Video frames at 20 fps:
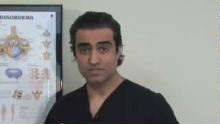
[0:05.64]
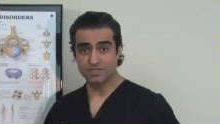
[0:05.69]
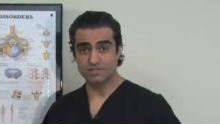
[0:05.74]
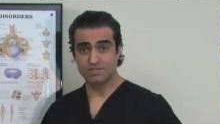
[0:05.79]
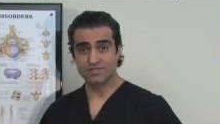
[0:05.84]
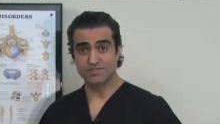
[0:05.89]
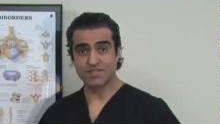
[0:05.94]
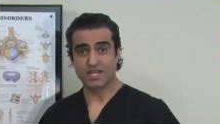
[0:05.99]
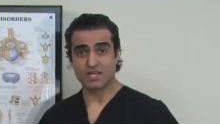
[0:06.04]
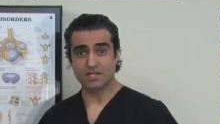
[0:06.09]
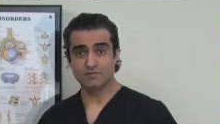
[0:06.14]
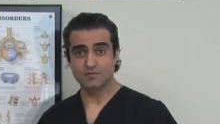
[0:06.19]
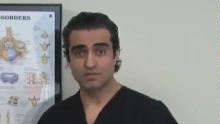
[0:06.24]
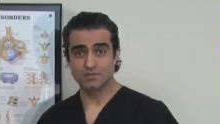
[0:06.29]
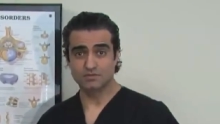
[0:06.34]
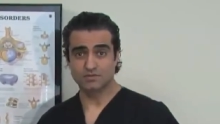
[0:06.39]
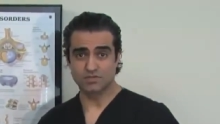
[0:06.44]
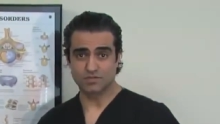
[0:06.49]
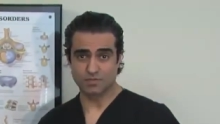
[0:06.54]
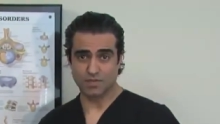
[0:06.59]
here in
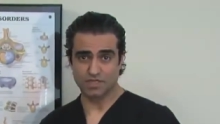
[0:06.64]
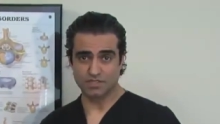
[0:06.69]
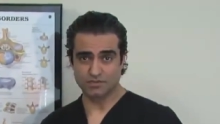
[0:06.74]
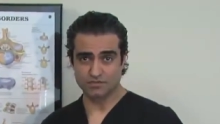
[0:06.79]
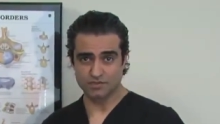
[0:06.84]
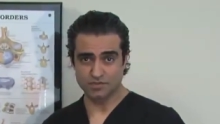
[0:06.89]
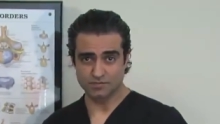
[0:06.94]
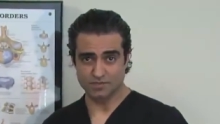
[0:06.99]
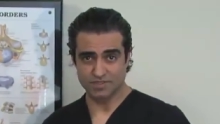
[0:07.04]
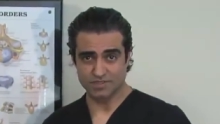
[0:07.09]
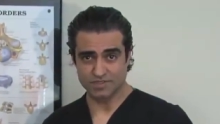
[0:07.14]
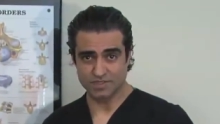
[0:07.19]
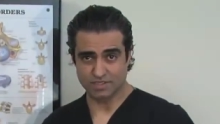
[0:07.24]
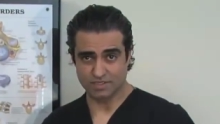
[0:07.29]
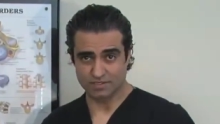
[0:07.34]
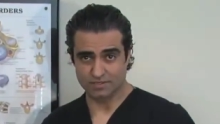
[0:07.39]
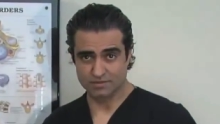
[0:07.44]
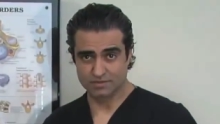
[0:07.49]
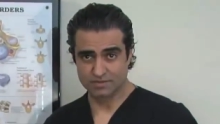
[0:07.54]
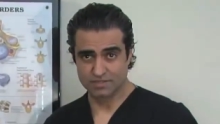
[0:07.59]
Sacramento Spine Treatment
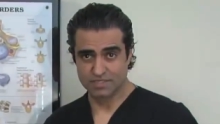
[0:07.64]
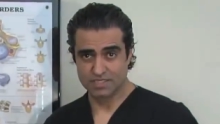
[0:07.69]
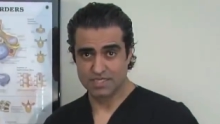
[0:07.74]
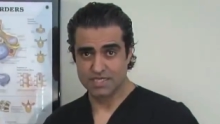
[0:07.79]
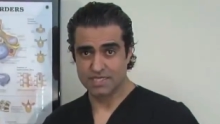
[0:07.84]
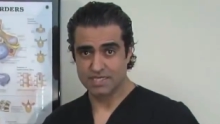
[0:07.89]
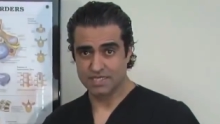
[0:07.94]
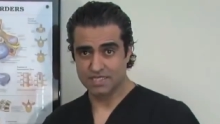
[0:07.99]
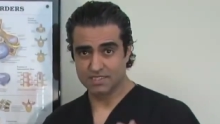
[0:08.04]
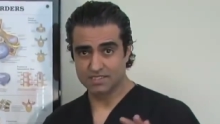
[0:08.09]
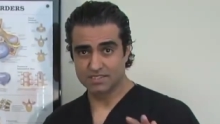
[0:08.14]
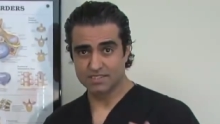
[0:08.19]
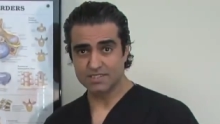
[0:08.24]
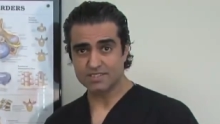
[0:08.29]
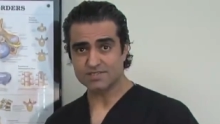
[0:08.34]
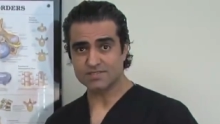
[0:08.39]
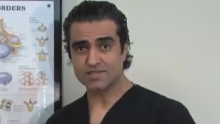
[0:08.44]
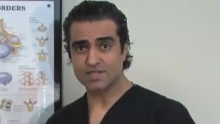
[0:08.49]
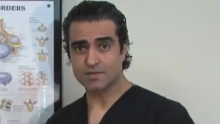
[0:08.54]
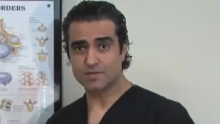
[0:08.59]
Center. In
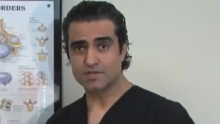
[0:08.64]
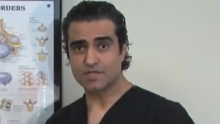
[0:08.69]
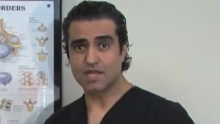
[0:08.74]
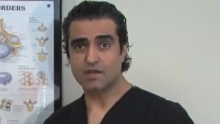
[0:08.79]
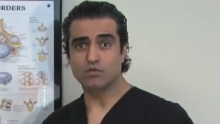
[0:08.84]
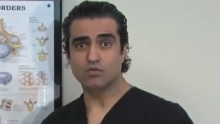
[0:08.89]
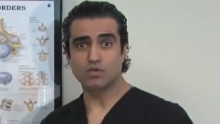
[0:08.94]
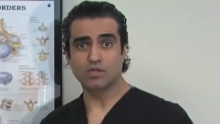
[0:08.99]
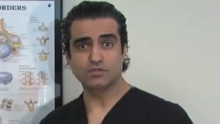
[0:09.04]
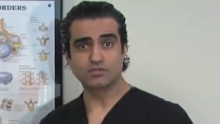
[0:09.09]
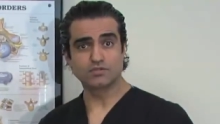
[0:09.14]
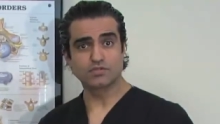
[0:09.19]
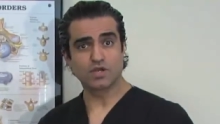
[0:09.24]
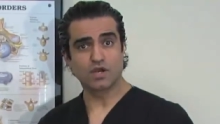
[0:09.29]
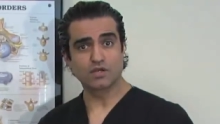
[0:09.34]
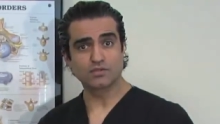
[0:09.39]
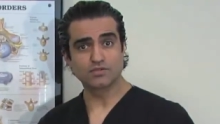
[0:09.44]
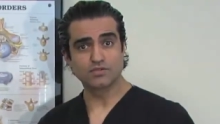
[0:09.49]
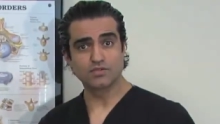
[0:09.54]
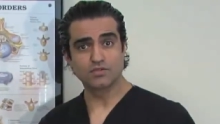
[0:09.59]
this segment, I would like to
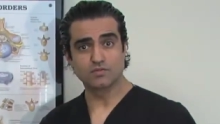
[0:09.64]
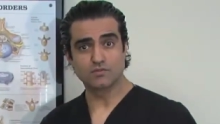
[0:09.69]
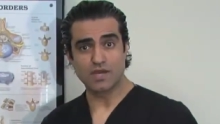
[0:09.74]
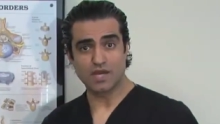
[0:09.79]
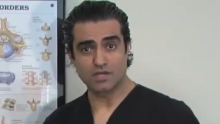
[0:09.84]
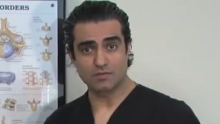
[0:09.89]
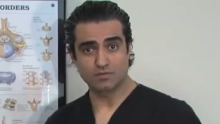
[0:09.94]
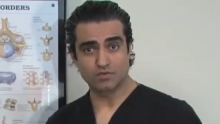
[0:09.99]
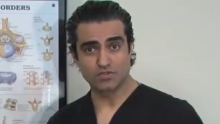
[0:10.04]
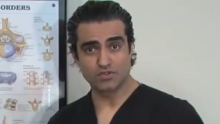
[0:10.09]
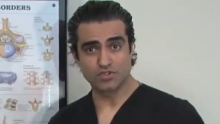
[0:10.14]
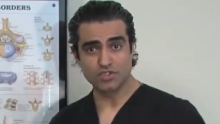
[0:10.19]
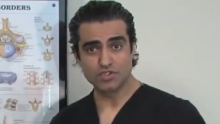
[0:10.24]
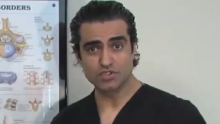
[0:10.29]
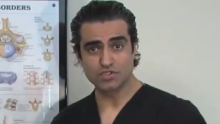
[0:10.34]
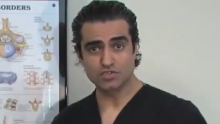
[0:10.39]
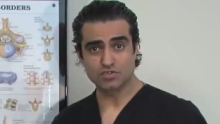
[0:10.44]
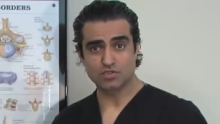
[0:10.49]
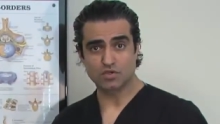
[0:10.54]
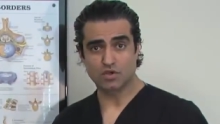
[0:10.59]
talk to you about a
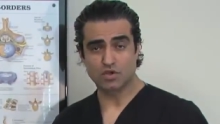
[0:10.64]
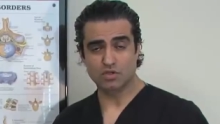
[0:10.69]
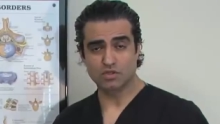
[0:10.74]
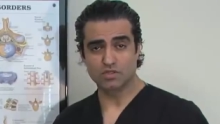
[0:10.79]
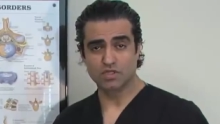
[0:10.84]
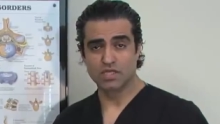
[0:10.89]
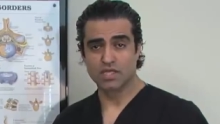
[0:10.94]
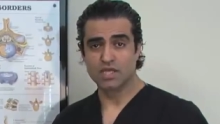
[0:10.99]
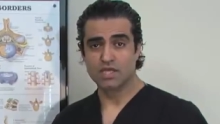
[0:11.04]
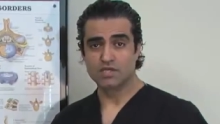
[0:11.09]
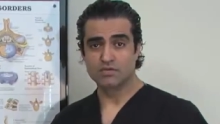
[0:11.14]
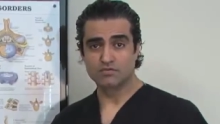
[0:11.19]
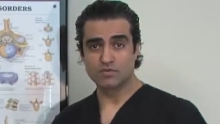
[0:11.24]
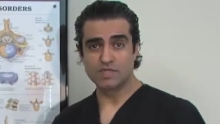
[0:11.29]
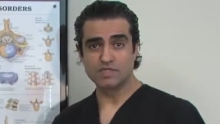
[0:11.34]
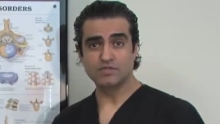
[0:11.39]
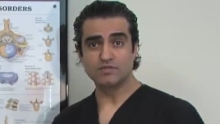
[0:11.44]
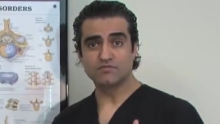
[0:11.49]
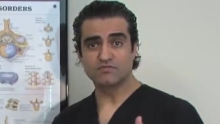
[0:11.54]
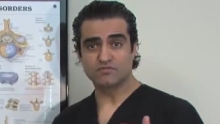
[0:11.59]
procedure called
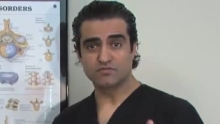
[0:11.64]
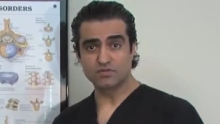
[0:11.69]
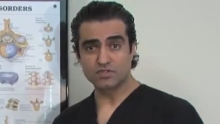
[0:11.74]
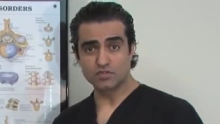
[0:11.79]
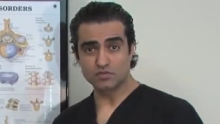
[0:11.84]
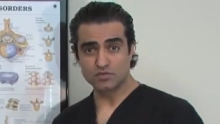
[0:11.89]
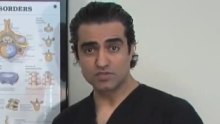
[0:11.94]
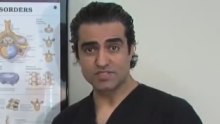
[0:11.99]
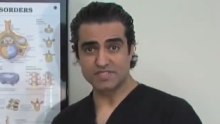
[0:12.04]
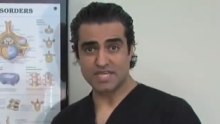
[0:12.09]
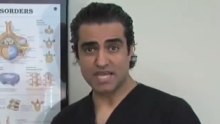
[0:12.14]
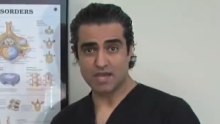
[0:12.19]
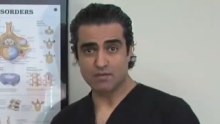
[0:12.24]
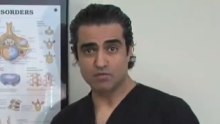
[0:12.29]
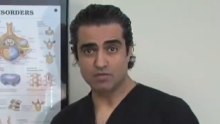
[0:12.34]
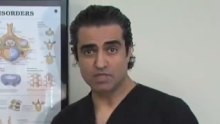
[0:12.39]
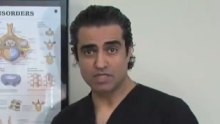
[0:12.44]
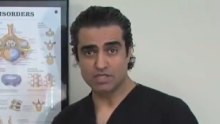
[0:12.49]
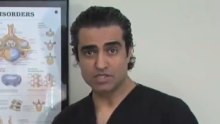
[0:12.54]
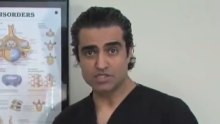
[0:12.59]
radiofrequency
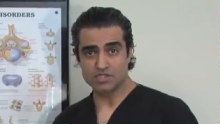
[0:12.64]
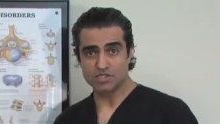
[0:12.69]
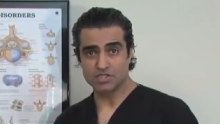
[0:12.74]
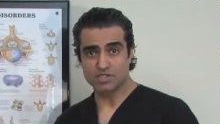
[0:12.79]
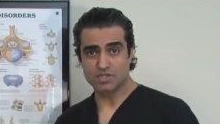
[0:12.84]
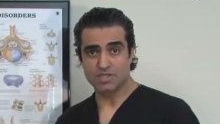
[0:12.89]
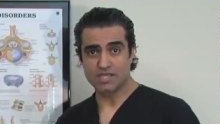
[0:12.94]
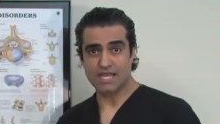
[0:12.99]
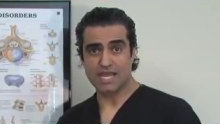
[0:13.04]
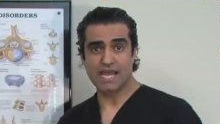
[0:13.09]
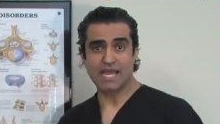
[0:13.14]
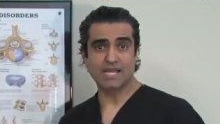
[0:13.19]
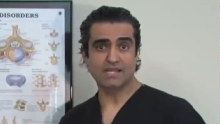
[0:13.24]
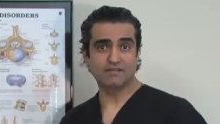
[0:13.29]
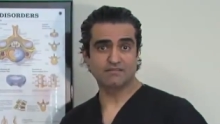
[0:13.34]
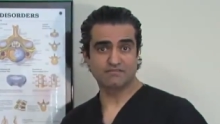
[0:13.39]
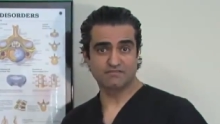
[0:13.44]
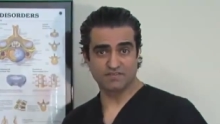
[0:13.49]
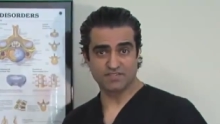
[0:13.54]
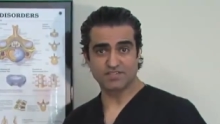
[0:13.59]
ablation and
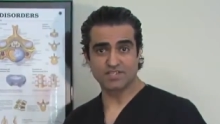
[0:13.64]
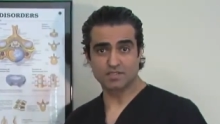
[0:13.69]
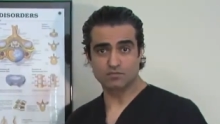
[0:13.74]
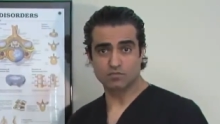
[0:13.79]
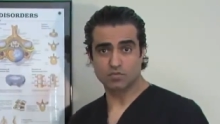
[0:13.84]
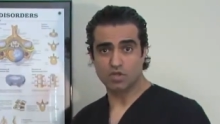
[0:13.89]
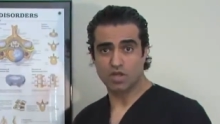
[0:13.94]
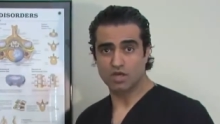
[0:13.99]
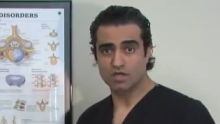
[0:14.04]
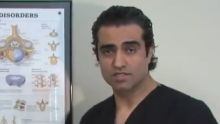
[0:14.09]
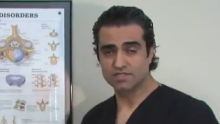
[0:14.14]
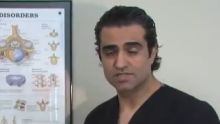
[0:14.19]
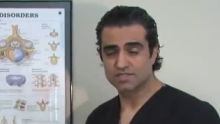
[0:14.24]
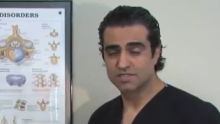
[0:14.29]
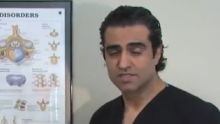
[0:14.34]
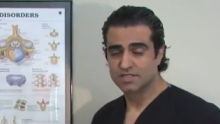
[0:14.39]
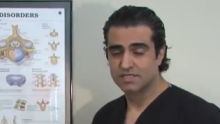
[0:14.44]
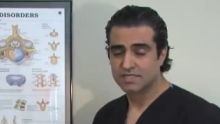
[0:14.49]
facet blocks.